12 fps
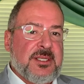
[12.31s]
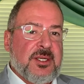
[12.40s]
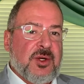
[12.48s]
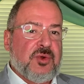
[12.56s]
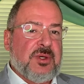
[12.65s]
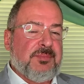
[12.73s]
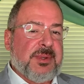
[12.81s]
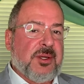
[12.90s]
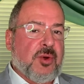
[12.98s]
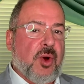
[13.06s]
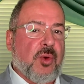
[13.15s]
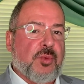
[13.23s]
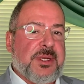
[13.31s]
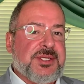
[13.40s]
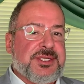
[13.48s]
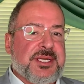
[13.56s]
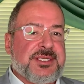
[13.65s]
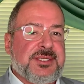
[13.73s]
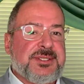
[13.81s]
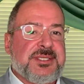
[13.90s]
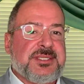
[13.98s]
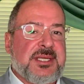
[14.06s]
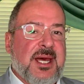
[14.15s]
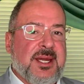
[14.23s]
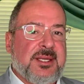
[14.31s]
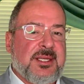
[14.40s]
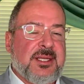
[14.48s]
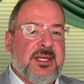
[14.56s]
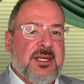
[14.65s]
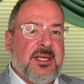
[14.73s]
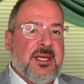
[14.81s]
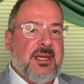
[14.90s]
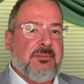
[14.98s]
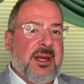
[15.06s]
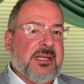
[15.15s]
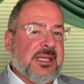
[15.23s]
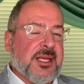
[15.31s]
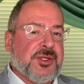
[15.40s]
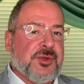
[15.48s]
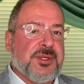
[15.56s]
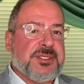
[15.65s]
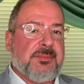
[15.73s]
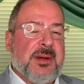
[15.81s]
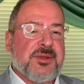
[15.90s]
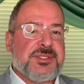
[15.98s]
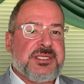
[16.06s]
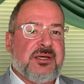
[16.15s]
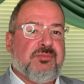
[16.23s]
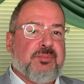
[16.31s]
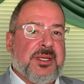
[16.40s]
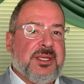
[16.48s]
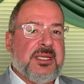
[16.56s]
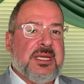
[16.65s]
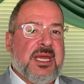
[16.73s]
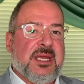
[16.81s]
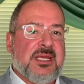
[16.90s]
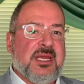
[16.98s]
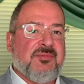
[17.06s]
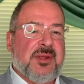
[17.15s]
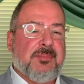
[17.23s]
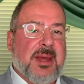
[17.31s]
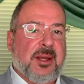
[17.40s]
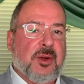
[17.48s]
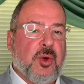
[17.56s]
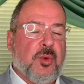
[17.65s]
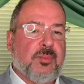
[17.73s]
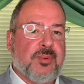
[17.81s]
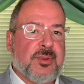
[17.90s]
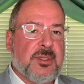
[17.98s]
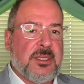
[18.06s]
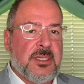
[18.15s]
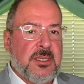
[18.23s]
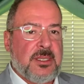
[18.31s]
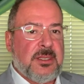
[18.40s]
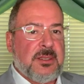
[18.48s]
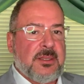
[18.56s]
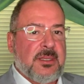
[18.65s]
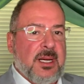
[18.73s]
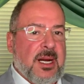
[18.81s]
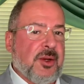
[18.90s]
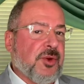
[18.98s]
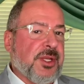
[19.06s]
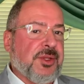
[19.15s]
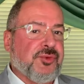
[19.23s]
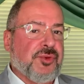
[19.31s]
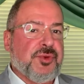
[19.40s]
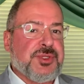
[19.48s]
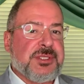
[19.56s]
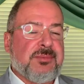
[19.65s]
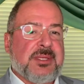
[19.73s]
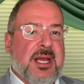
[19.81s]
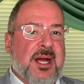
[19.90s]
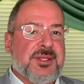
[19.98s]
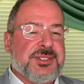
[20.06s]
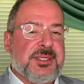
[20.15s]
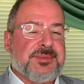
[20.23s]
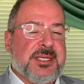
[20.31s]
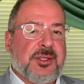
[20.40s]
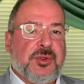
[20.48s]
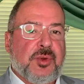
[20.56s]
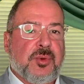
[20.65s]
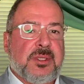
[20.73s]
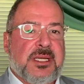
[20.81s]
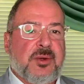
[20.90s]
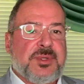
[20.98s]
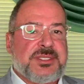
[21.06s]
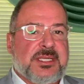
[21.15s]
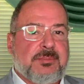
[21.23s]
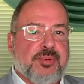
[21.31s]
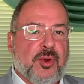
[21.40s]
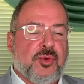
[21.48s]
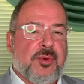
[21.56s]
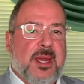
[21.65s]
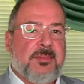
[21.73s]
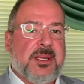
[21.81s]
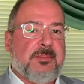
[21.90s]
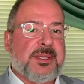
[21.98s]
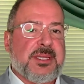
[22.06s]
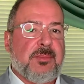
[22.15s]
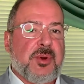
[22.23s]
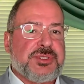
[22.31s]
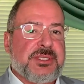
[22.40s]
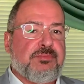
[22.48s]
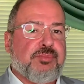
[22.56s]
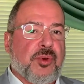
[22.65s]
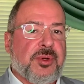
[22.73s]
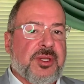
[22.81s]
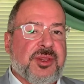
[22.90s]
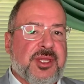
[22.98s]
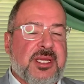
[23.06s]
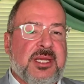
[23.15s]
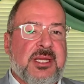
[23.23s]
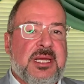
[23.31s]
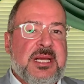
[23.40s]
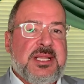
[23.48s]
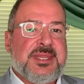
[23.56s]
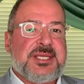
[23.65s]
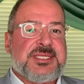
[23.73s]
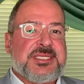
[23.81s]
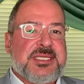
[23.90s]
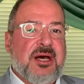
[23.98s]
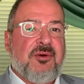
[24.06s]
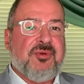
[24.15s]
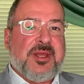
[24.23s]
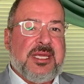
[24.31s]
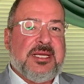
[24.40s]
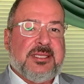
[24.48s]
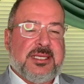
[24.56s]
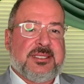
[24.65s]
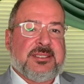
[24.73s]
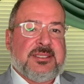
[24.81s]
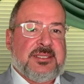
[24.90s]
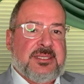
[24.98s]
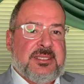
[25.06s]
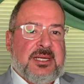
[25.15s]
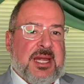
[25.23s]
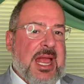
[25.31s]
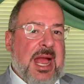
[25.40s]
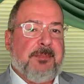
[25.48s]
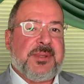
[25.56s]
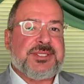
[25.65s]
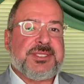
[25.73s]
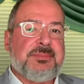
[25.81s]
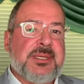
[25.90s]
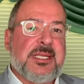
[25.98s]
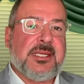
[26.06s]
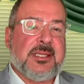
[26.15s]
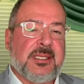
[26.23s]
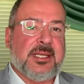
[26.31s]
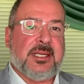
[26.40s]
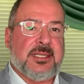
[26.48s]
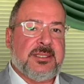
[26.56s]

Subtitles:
who have been called rejects in society, and my lecture is about self-pity and giving back hope. I'm going to introduce some concepts like neuro-linguistic programming, but the most important thing, that self-healing happens immediately,